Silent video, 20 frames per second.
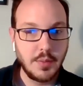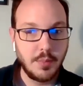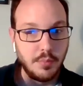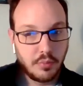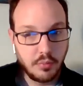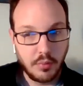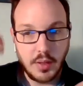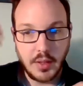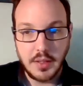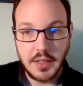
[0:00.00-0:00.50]
the
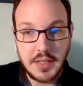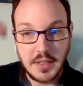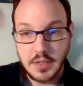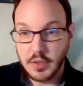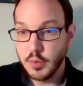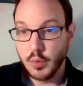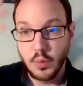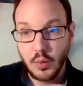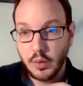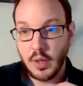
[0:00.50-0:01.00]
brain
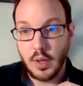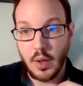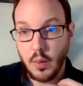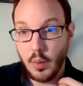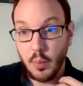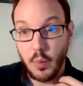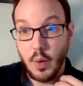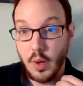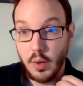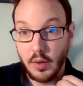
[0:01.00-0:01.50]
is all
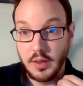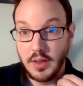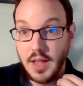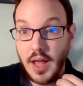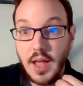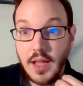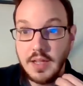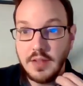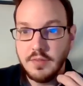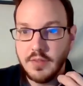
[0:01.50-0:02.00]

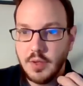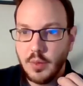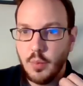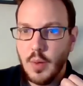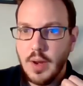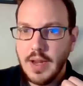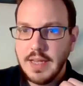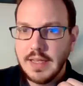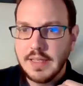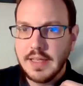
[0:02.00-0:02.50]
alive and
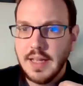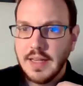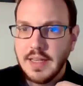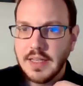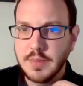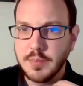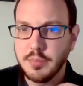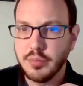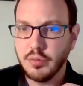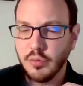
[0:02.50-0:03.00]
awake and
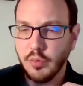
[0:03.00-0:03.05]
it's